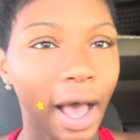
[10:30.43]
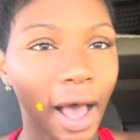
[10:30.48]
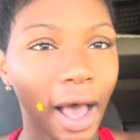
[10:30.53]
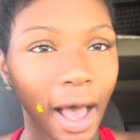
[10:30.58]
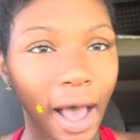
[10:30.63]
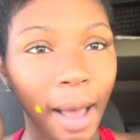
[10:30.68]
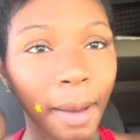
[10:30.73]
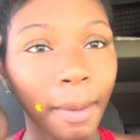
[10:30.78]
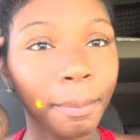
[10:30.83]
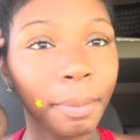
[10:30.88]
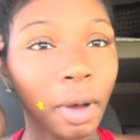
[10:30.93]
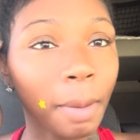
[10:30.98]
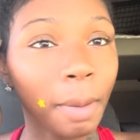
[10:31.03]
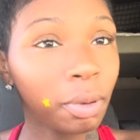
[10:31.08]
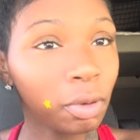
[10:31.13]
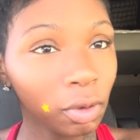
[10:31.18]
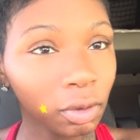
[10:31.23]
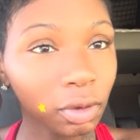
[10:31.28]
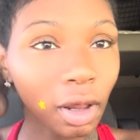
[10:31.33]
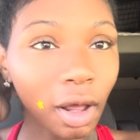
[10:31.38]
I
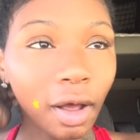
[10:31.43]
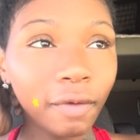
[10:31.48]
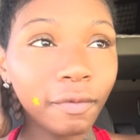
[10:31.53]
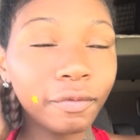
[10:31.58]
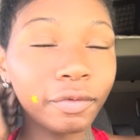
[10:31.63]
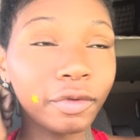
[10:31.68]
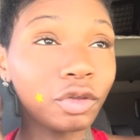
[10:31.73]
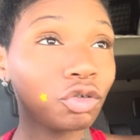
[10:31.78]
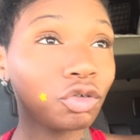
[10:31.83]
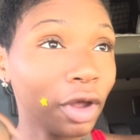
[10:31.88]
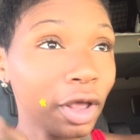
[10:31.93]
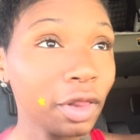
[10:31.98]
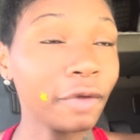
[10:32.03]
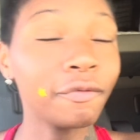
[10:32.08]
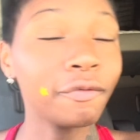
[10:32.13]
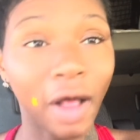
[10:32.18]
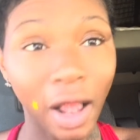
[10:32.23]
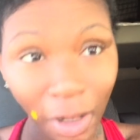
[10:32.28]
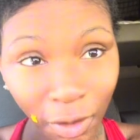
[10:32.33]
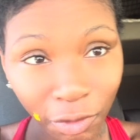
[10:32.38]
pull off. The trailer
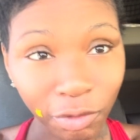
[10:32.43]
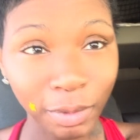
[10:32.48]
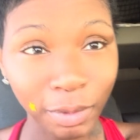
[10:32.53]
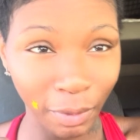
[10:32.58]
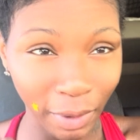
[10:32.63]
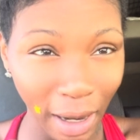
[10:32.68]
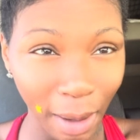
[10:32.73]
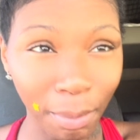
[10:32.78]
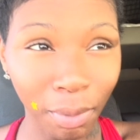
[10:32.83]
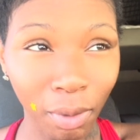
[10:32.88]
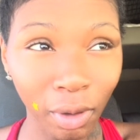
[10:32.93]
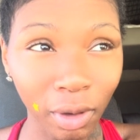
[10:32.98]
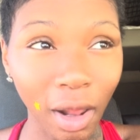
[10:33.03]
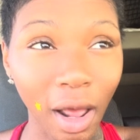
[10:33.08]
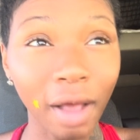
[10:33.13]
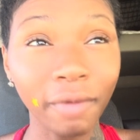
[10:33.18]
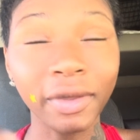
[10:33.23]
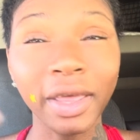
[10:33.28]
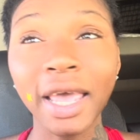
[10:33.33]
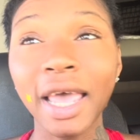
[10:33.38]
follows me when I pull
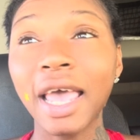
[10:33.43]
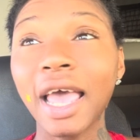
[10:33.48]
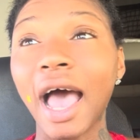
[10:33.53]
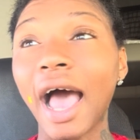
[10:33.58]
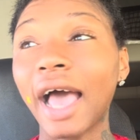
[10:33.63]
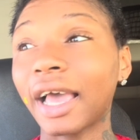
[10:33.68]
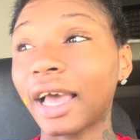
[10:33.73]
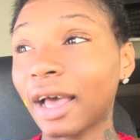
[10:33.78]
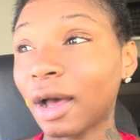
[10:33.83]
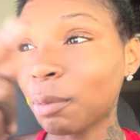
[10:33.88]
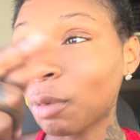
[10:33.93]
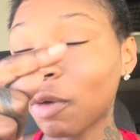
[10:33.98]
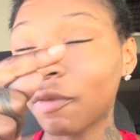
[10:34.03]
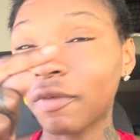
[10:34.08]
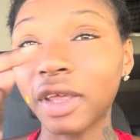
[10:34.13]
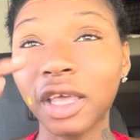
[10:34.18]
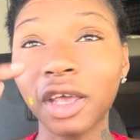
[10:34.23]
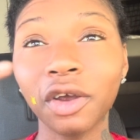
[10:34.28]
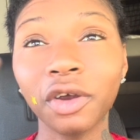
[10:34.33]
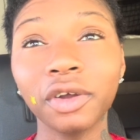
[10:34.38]
off. I come
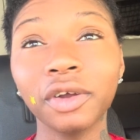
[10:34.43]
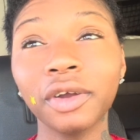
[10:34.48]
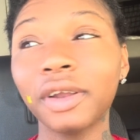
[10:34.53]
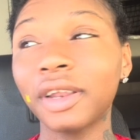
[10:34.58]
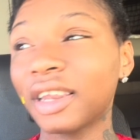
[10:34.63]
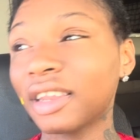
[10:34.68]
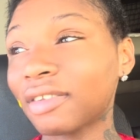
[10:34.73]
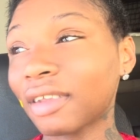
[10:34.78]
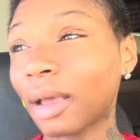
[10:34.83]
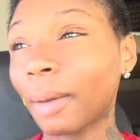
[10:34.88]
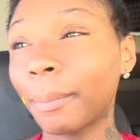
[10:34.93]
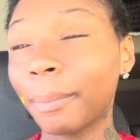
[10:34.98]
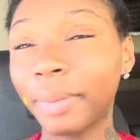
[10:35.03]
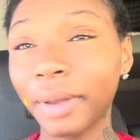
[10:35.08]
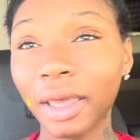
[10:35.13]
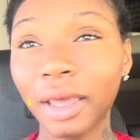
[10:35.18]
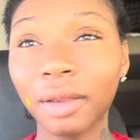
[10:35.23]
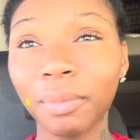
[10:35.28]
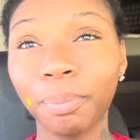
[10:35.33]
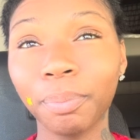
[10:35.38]
over here, and it's like a
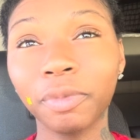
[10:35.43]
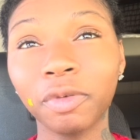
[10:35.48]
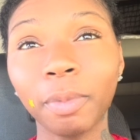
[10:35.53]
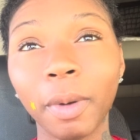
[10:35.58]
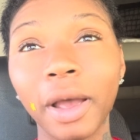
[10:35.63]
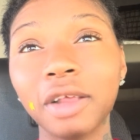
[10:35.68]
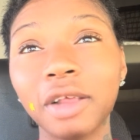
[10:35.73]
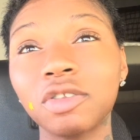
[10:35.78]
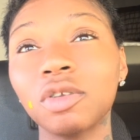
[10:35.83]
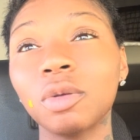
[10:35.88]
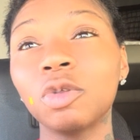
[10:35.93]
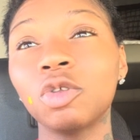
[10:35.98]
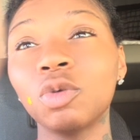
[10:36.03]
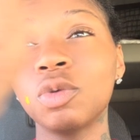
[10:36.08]
big spot to do